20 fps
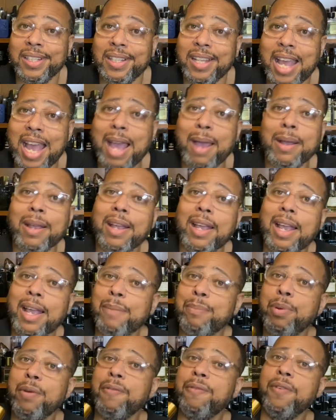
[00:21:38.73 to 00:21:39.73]
I
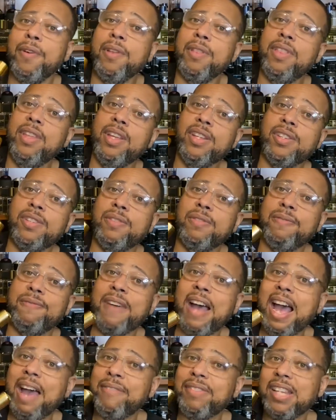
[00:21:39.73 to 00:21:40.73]
prefer this
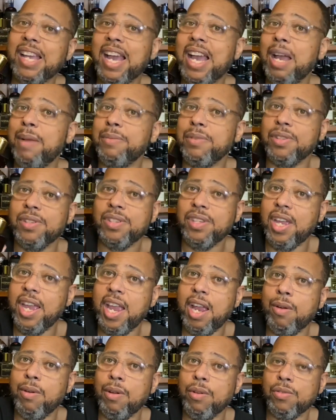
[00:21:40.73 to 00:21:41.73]
5 times to
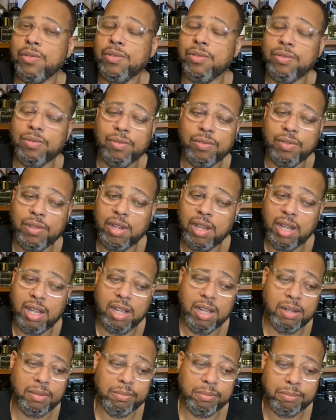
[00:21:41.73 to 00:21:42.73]
Eros,
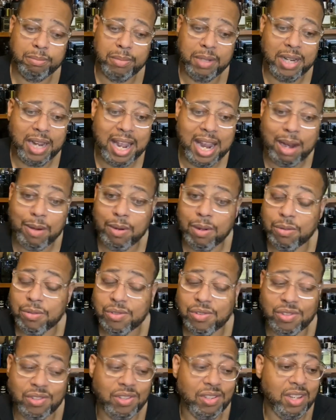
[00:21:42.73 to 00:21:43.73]
but
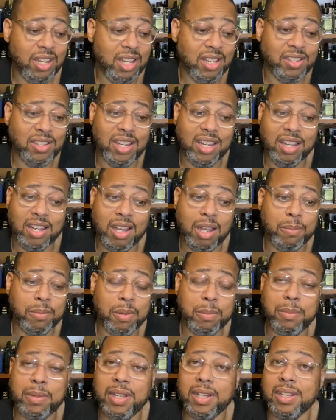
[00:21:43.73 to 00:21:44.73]
Eros is a
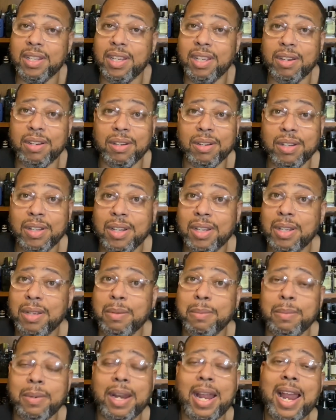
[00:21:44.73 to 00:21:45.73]
compliment getter,
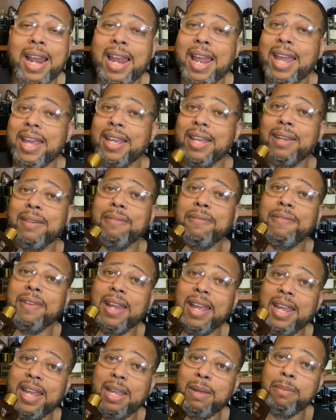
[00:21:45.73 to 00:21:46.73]
but I like
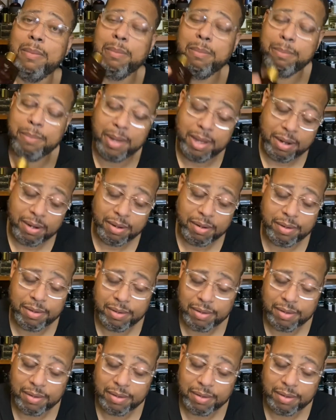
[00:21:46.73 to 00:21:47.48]
Flame better.